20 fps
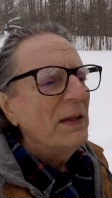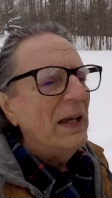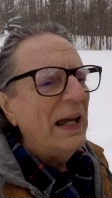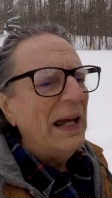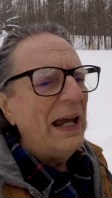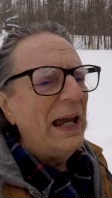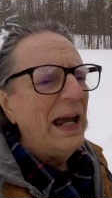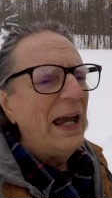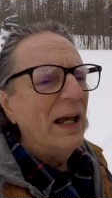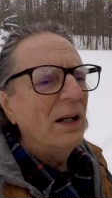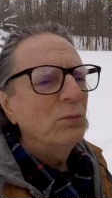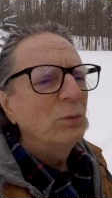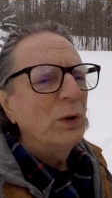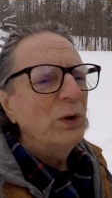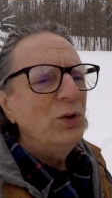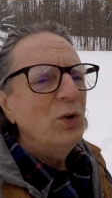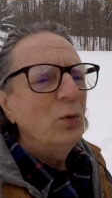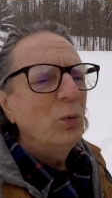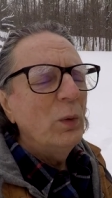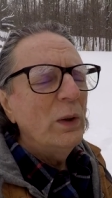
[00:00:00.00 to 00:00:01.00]
and
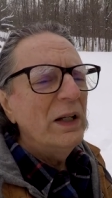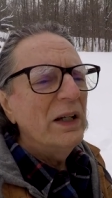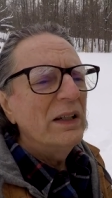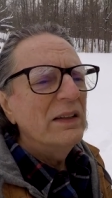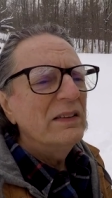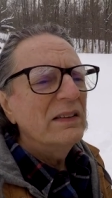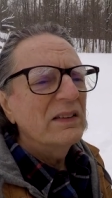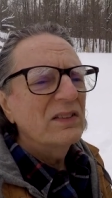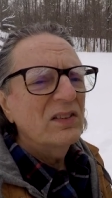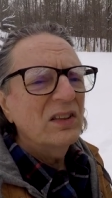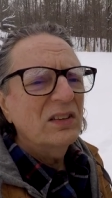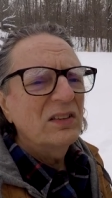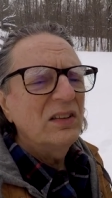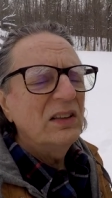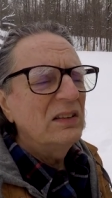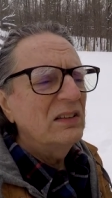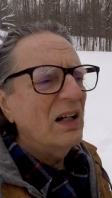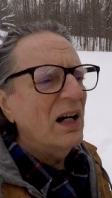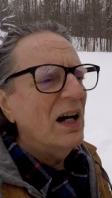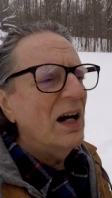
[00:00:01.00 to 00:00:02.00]
when you win the
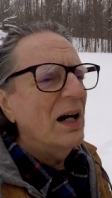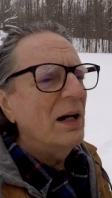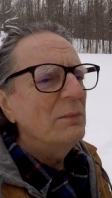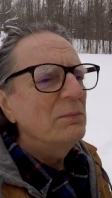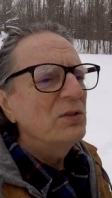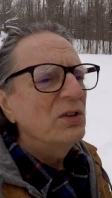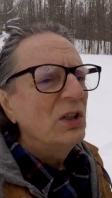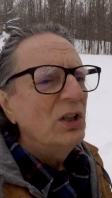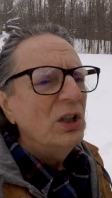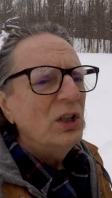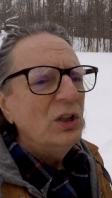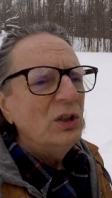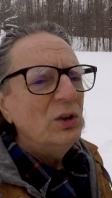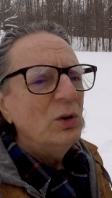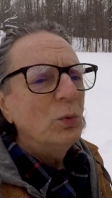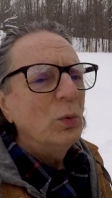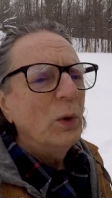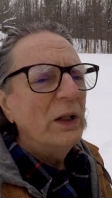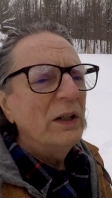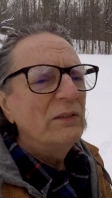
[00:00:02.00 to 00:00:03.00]
60 times,
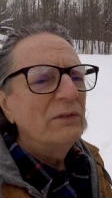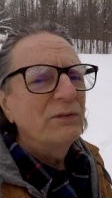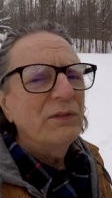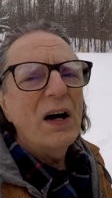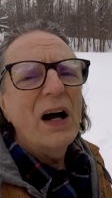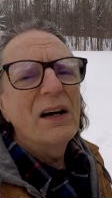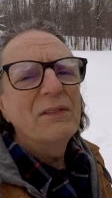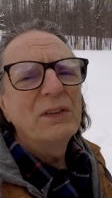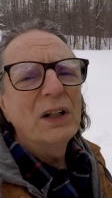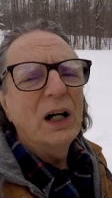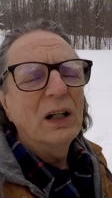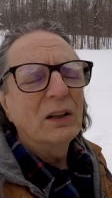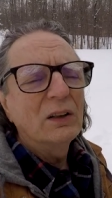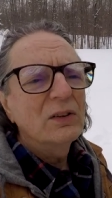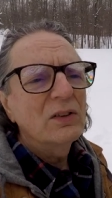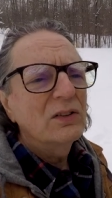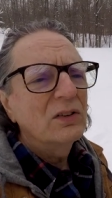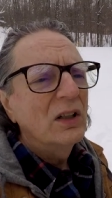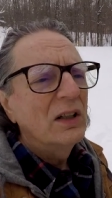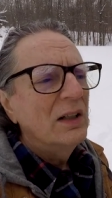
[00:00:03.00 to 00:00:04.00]
you win
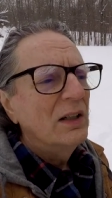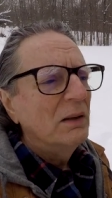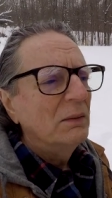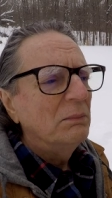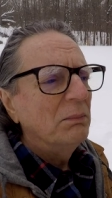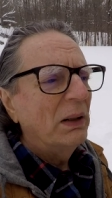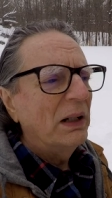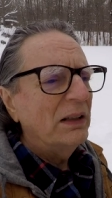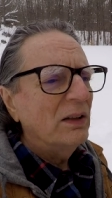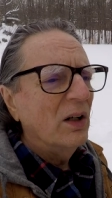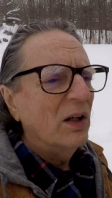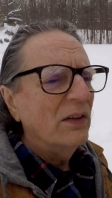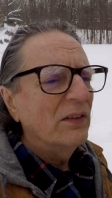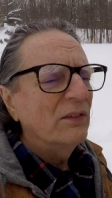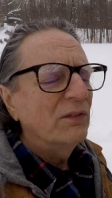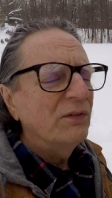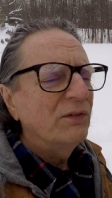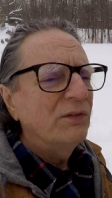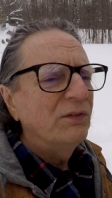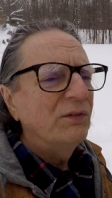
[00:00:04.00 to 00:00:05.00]
$5, but on
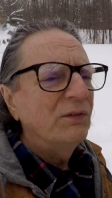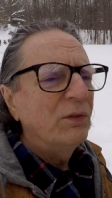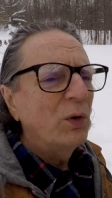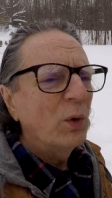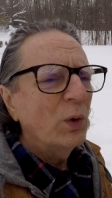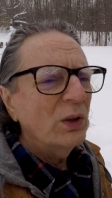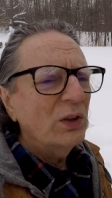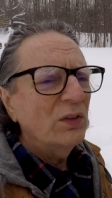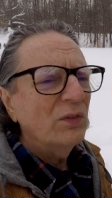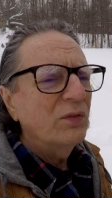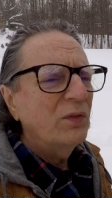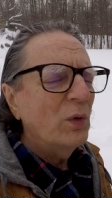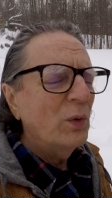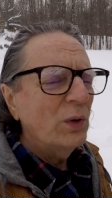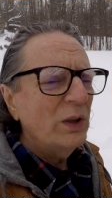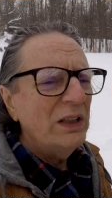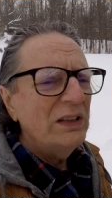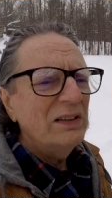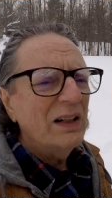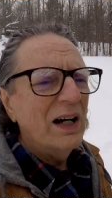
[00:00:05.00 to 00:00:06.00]
the
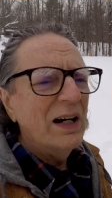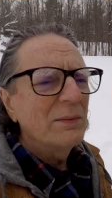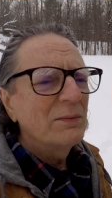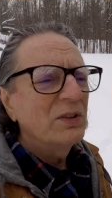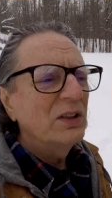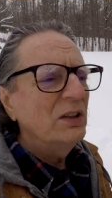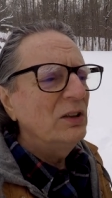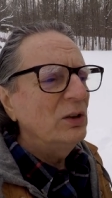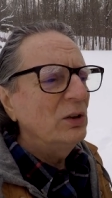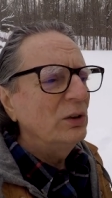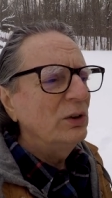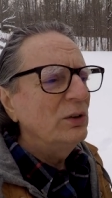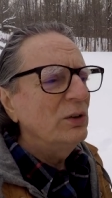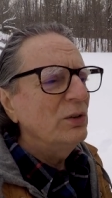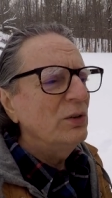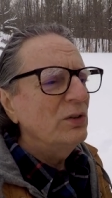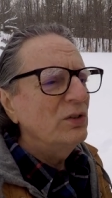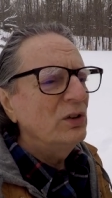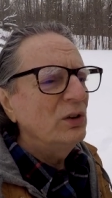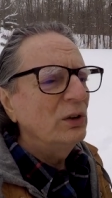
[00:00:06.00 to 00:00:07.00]
40 times that you
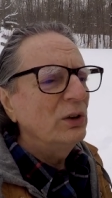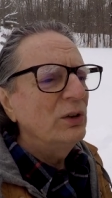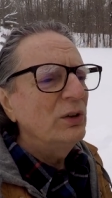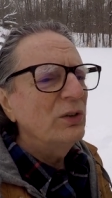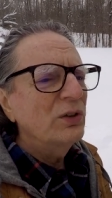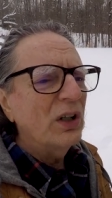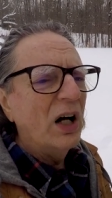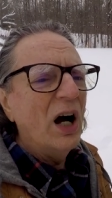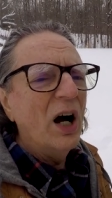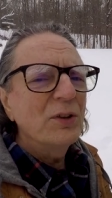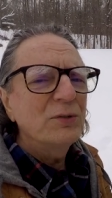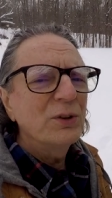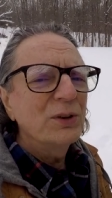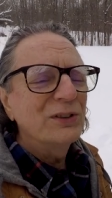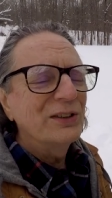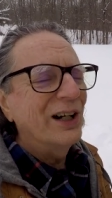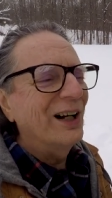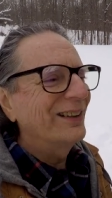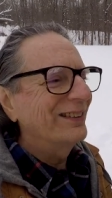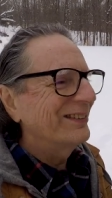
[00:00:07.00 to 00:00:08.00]
lose, you lose
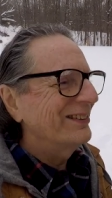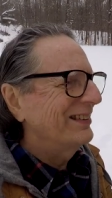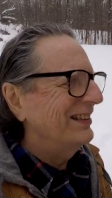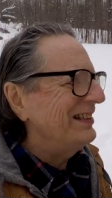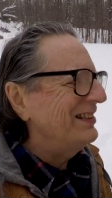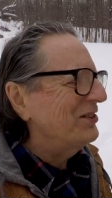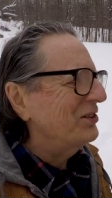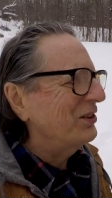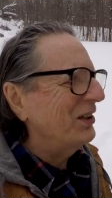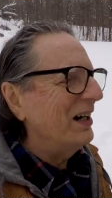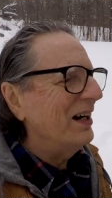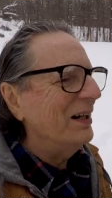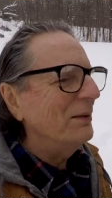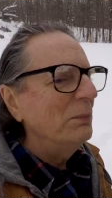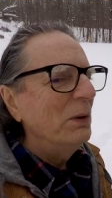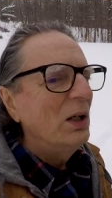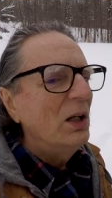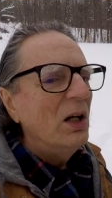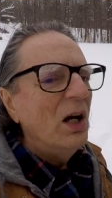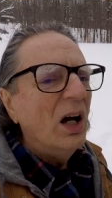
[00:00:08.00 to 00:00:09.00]
$100 each
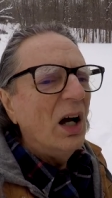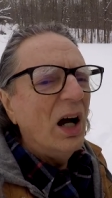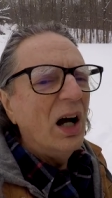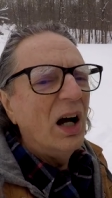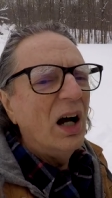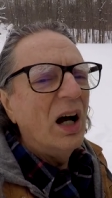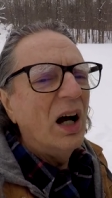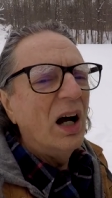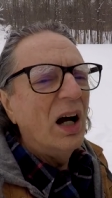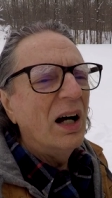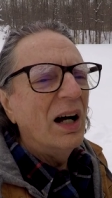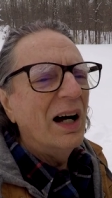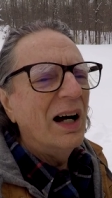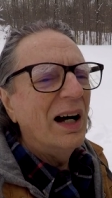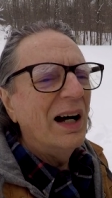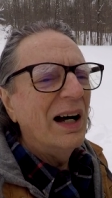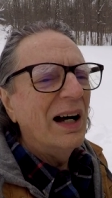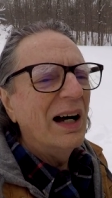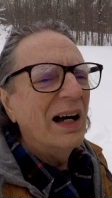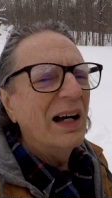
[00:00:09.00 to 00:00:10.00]
time.
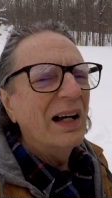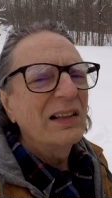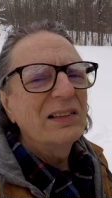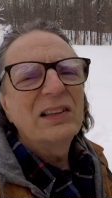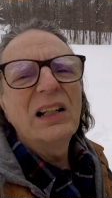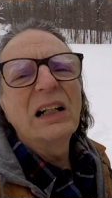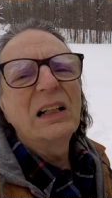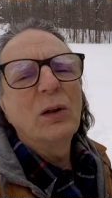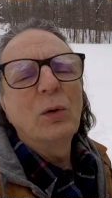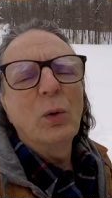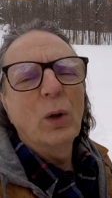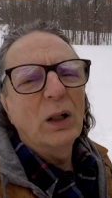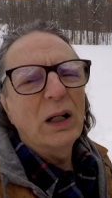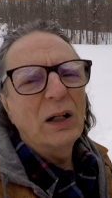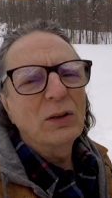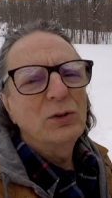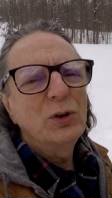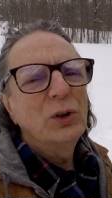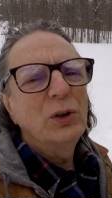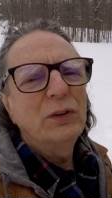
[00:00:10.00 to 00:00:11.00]
Uh, it's not going to work
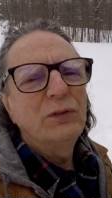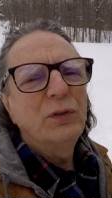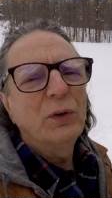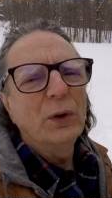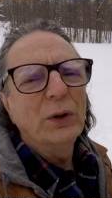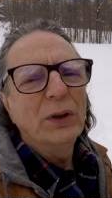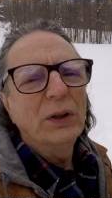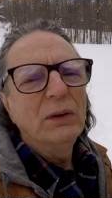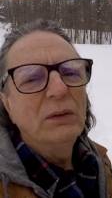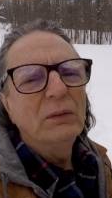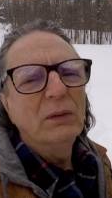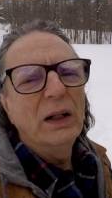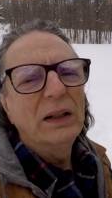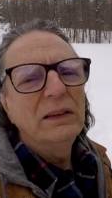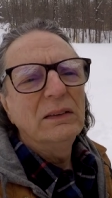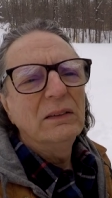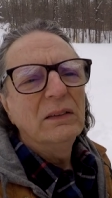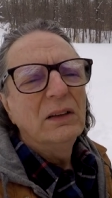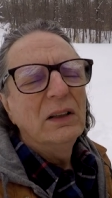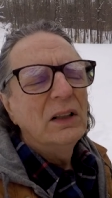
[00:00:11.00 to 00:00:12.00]
out too good for you,
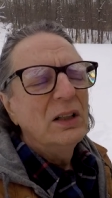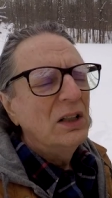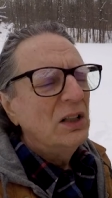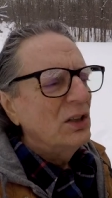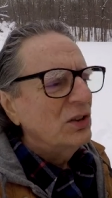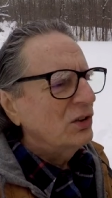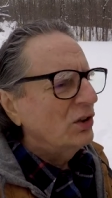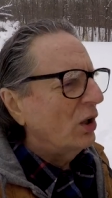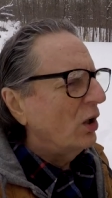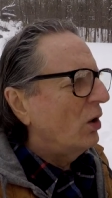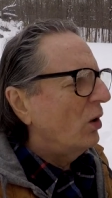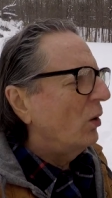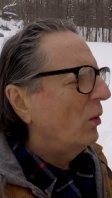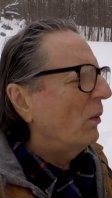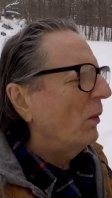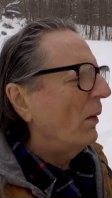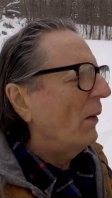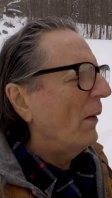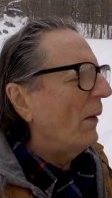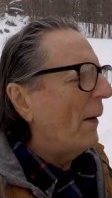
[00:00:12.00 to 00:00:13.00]
right? So
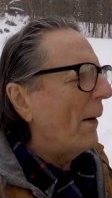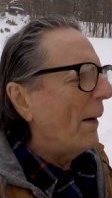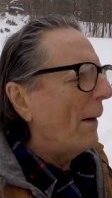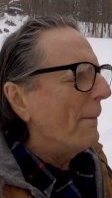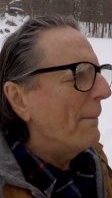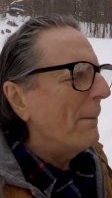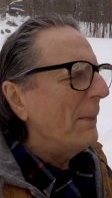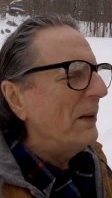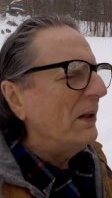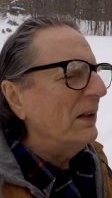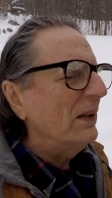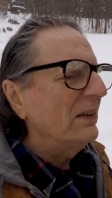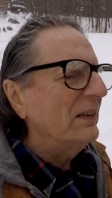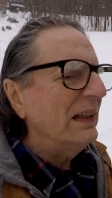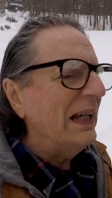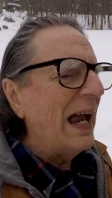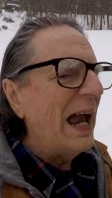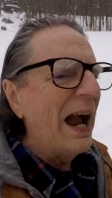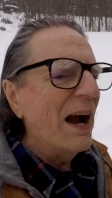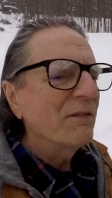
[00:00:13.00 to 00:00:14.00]

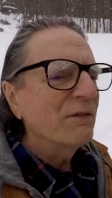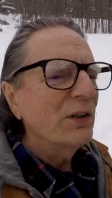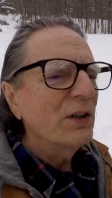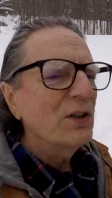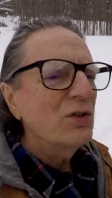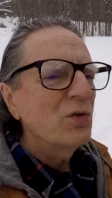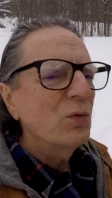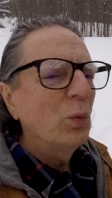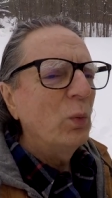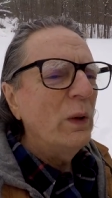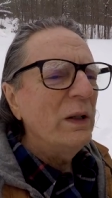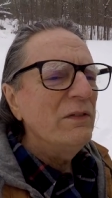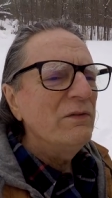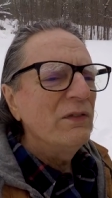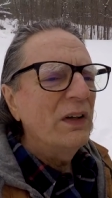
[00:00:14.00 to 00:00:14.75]
the average win